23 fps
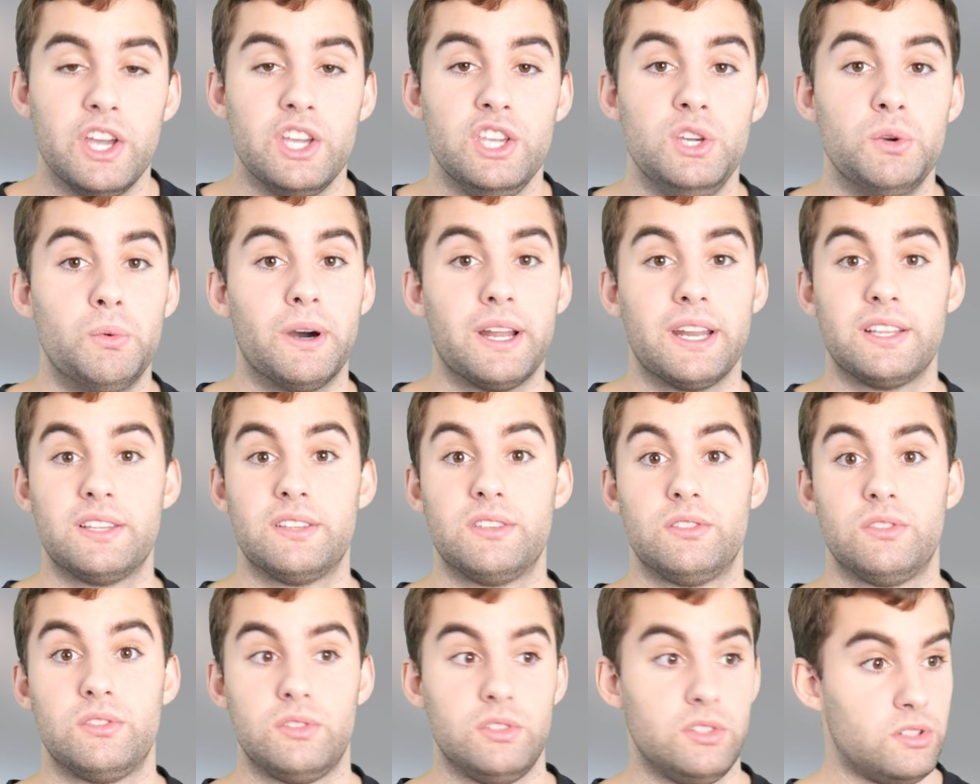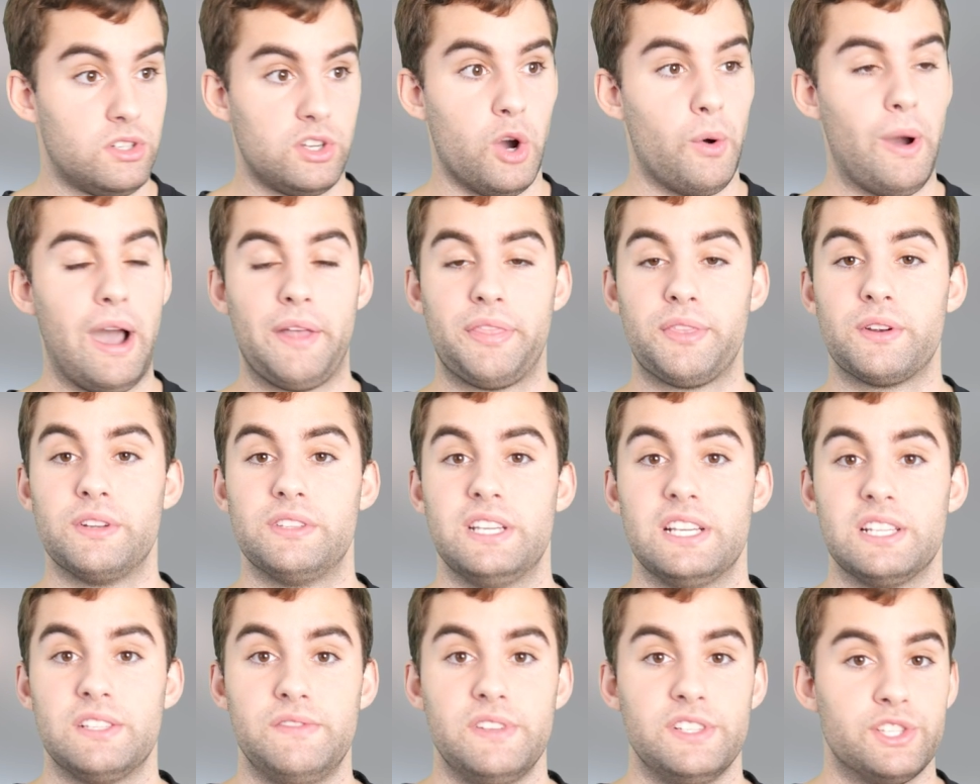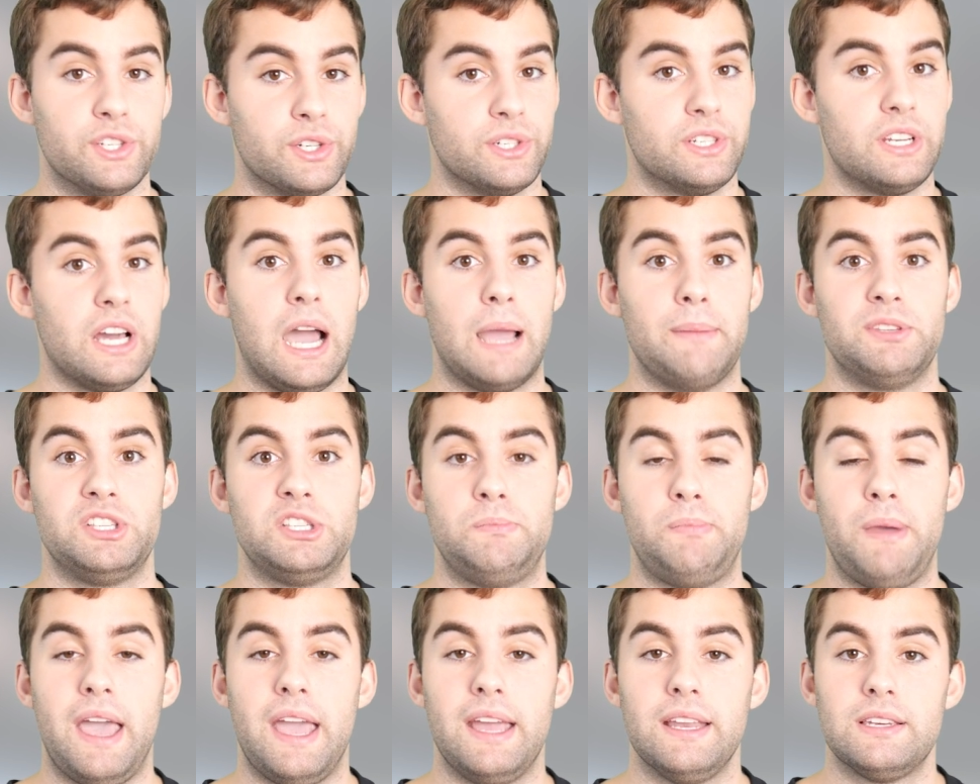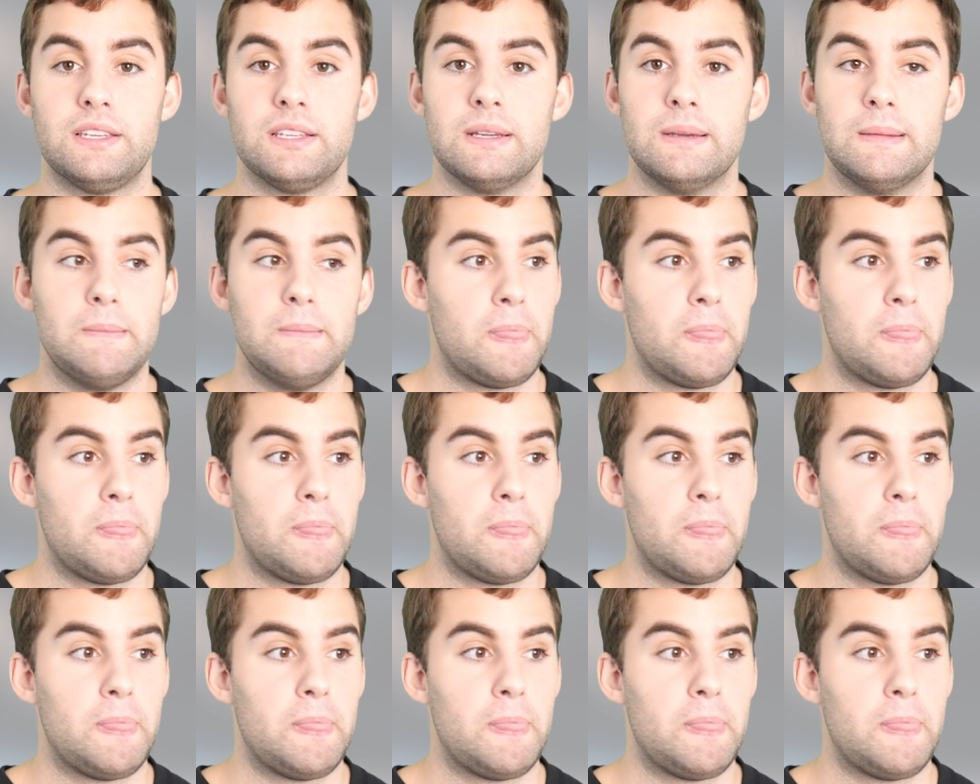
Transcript: You want to go out there and test visitor time spent,